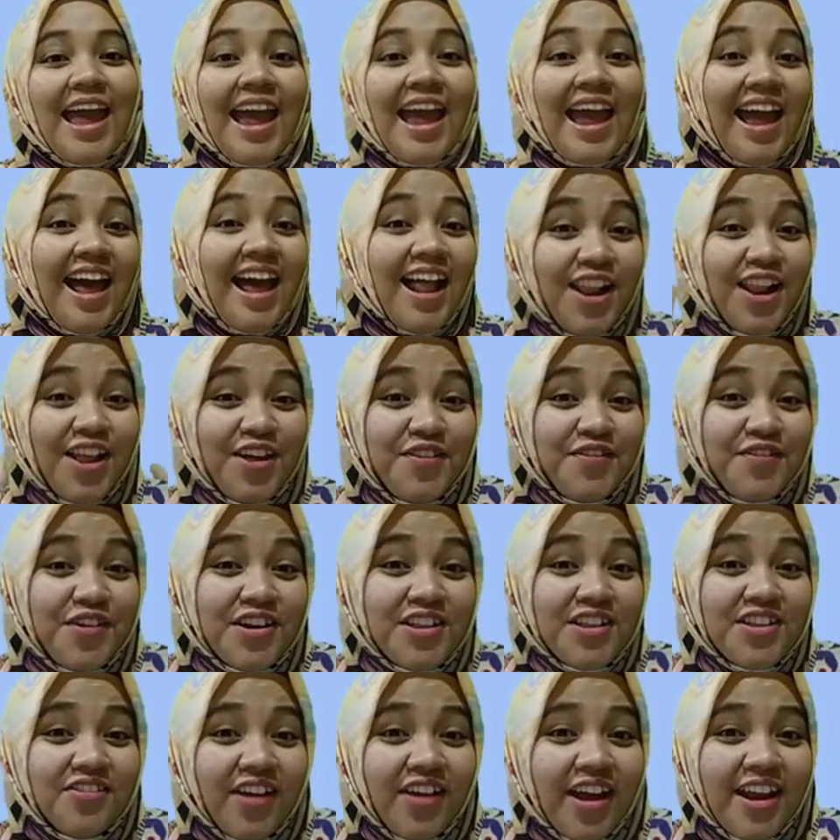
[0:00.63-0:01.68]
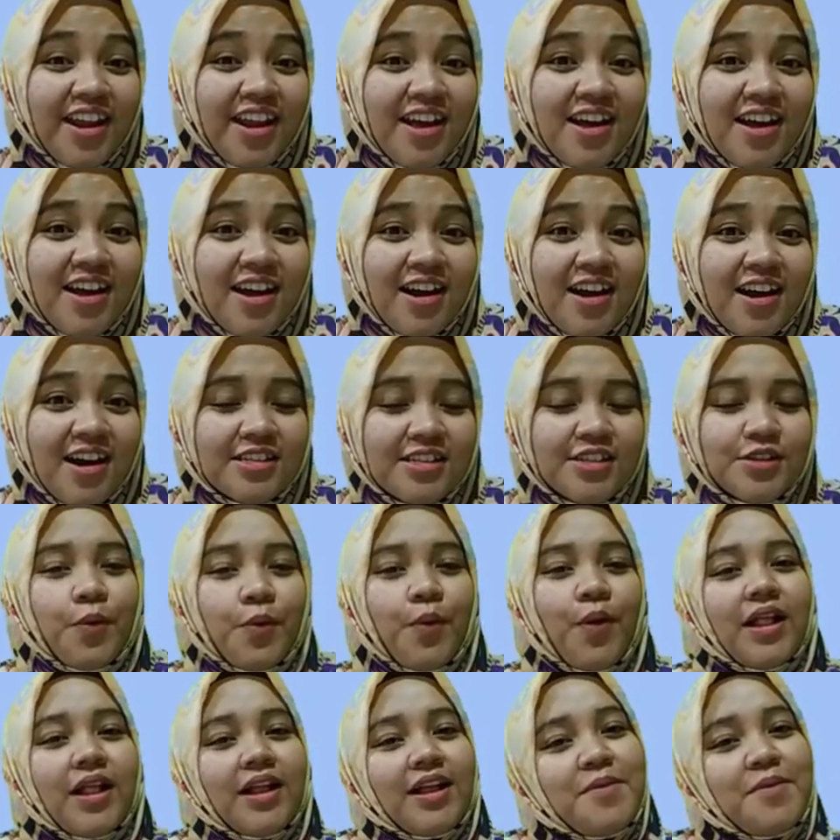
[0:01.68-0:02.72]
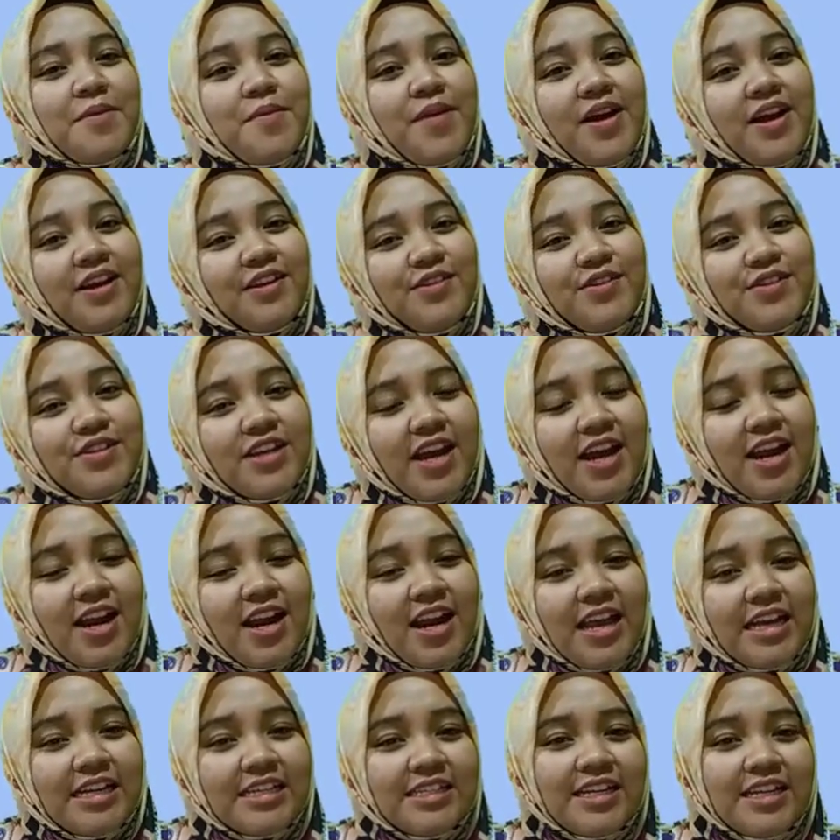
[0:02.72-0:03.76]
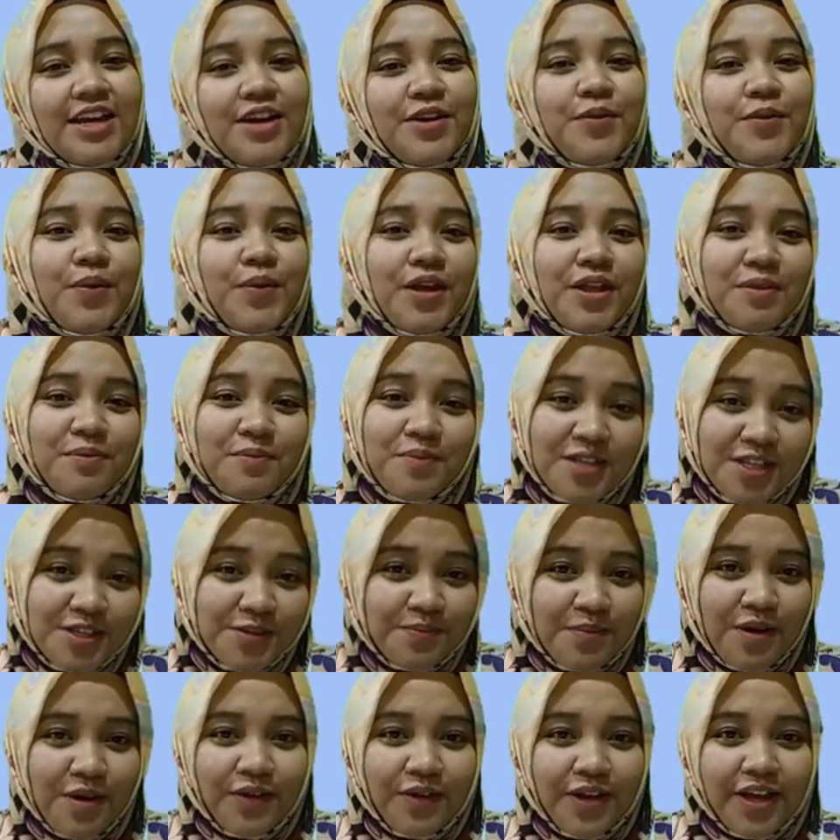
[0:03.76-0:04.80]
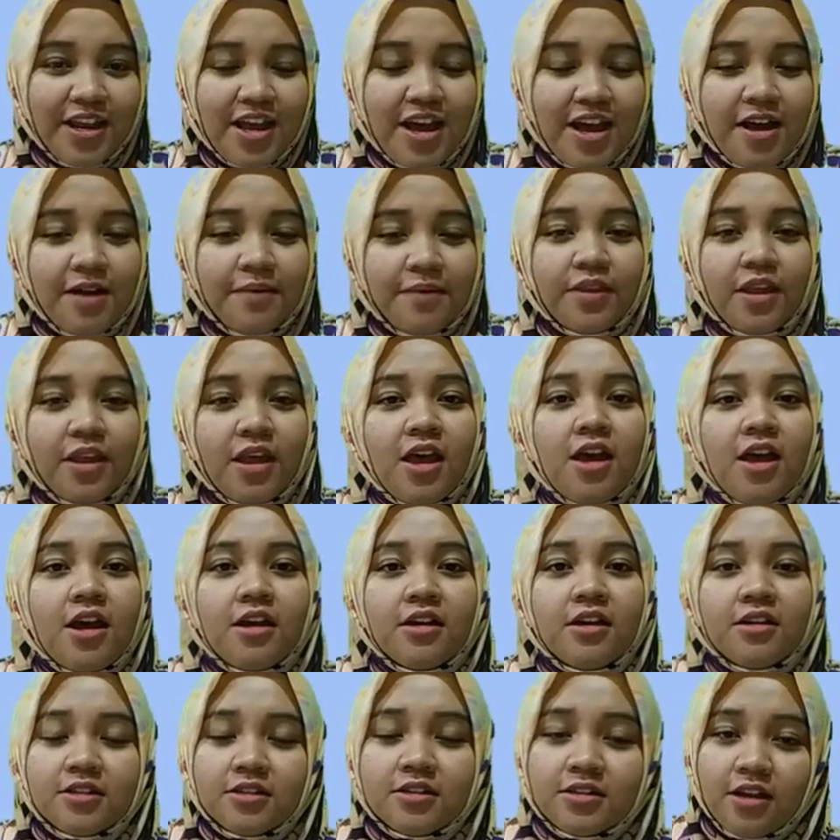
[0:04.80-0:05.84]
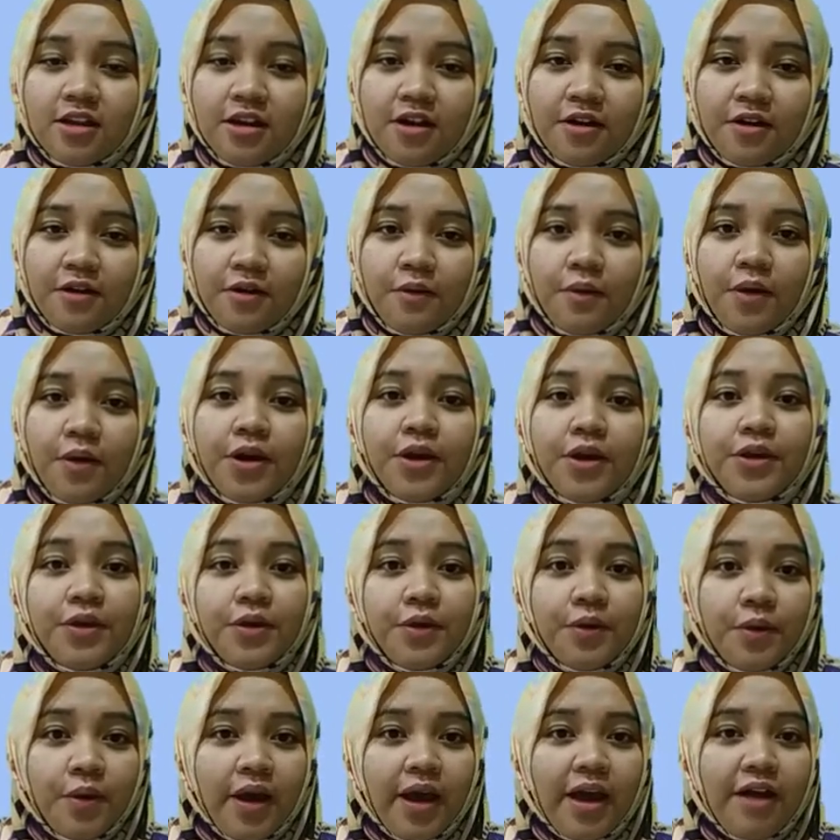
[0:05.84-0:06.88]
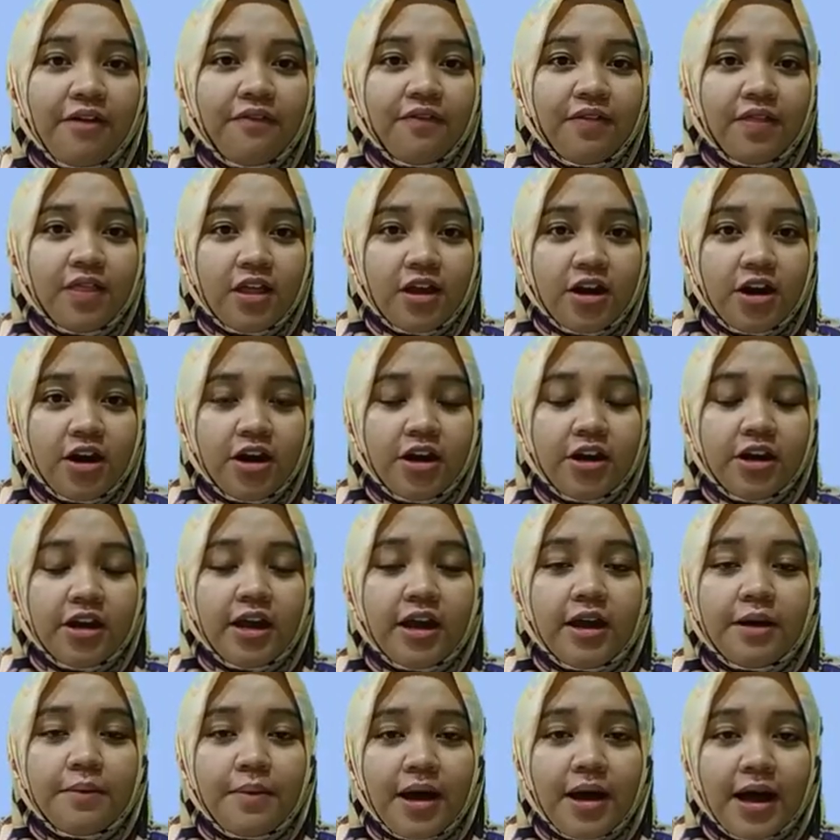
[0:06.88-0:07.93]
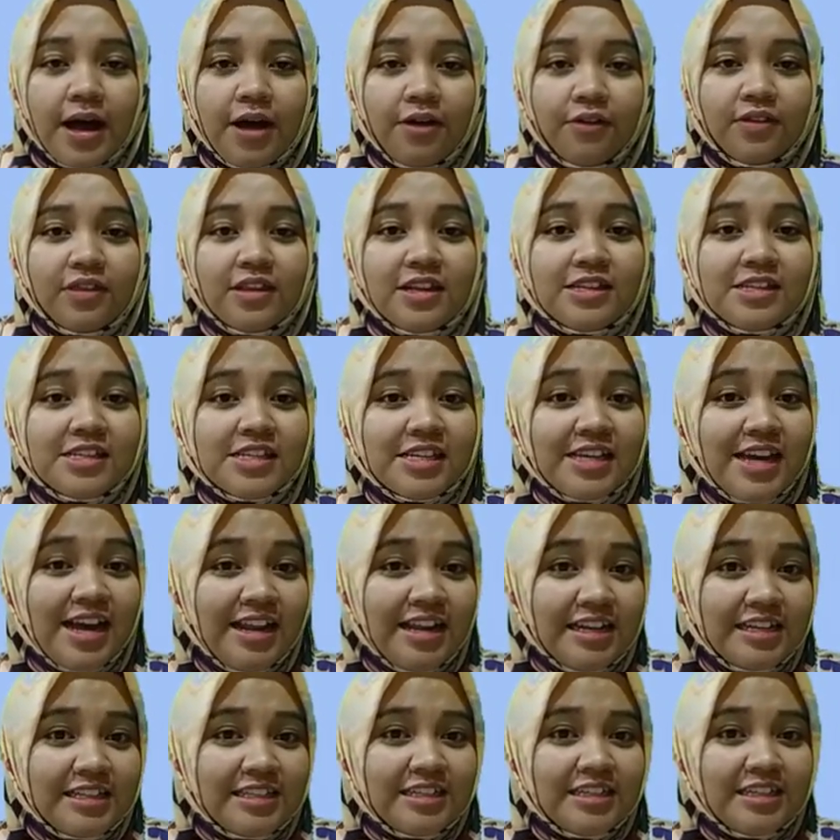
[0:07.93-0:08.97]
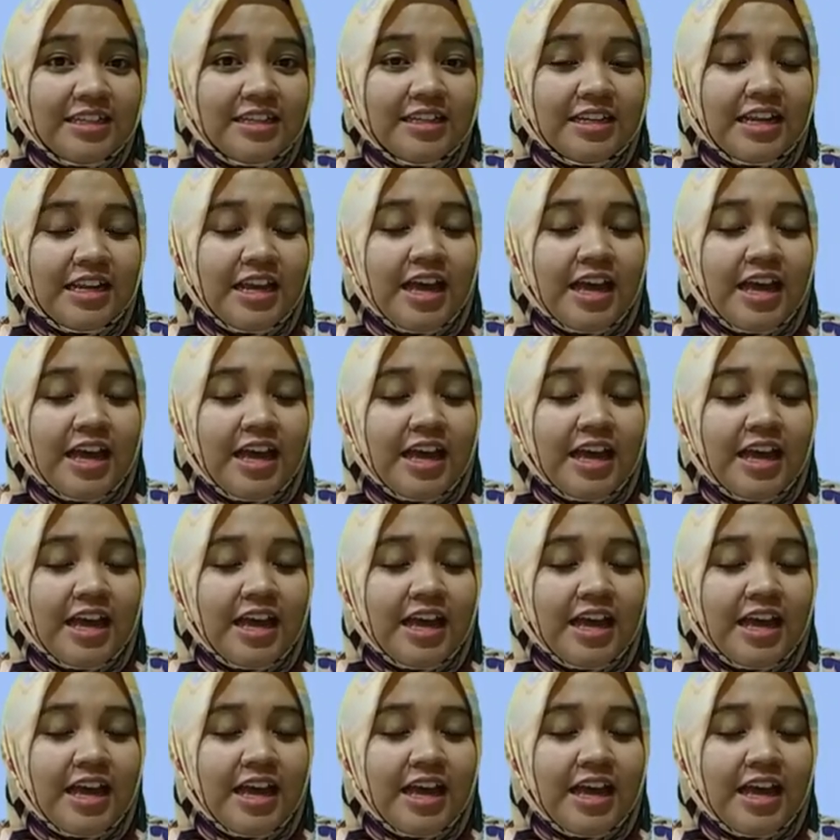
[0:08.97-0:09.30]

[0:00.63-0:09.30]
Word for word: Hello fourth graders, welcome back to science lesson with Miss Maulida. So, you have learned about the skeleton.